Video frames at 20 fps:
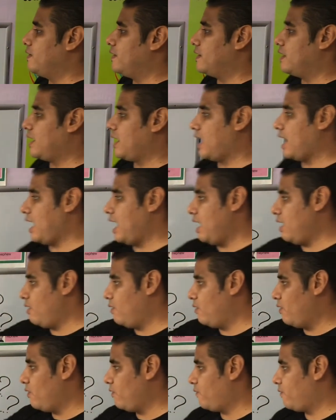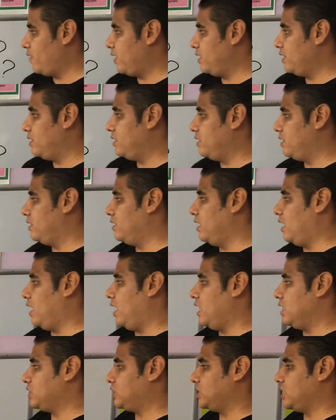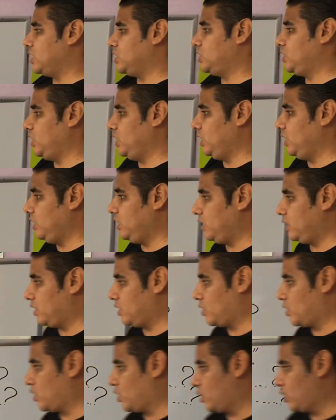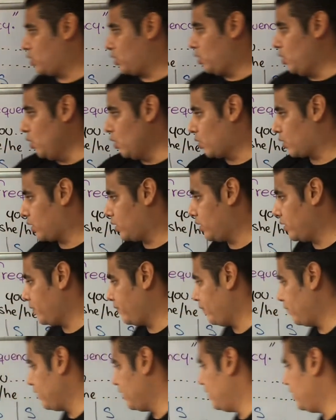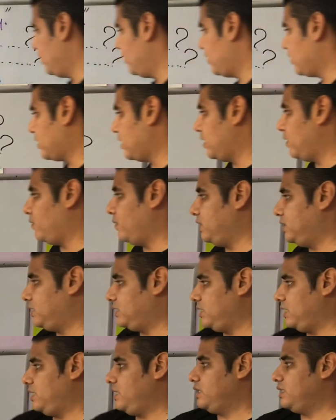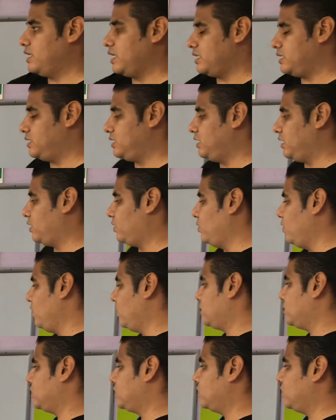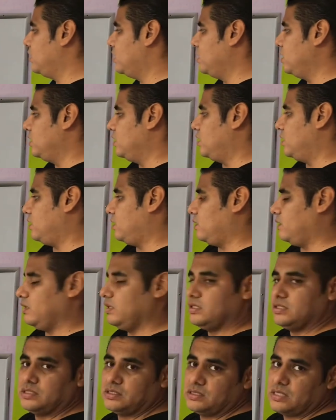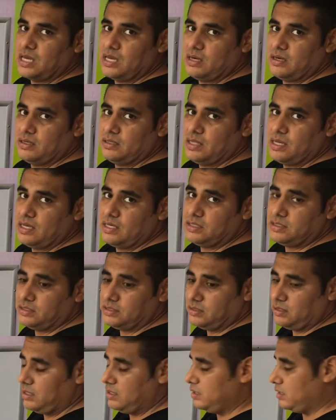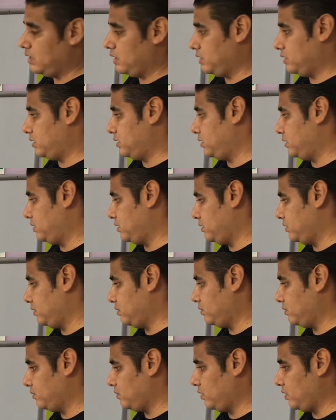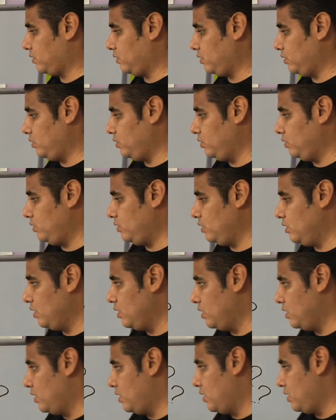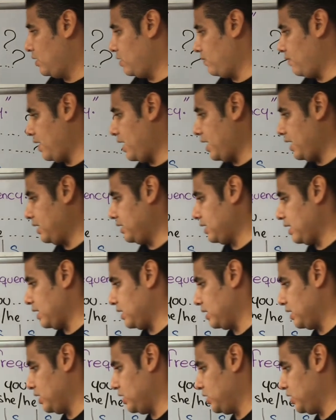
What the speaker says: how often does she cook? Okay, we see that she cooks only Saturday and Sundays. We're going to write that